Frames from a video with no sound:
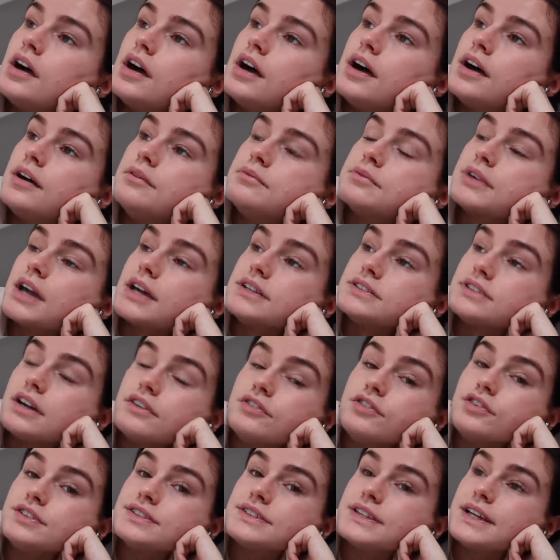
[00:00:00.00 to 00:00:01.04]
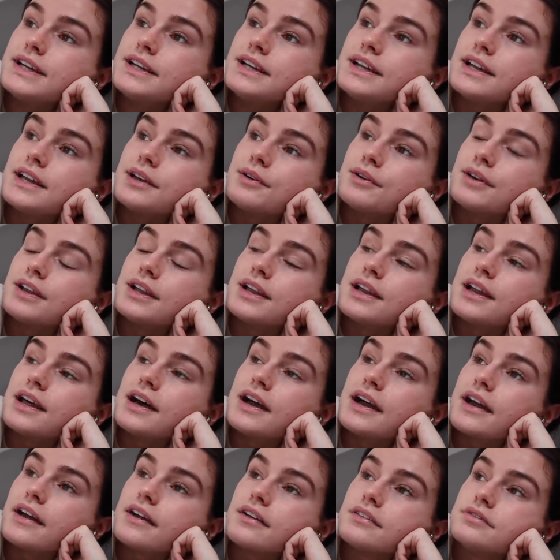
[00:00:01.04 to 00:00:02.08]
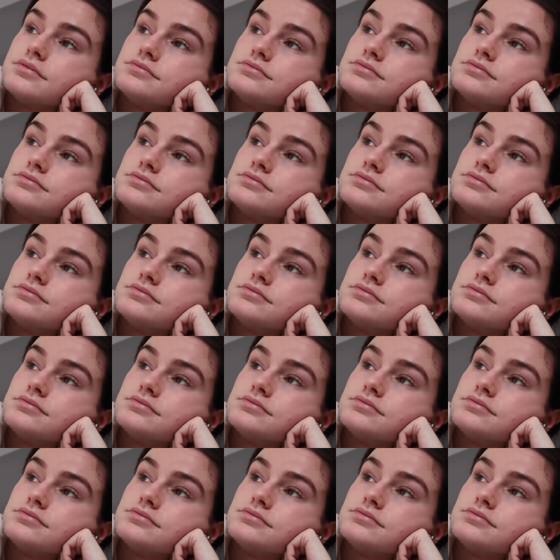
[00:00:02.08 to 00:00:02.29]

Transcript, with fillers: Um yeah, so I've not seen anyone in like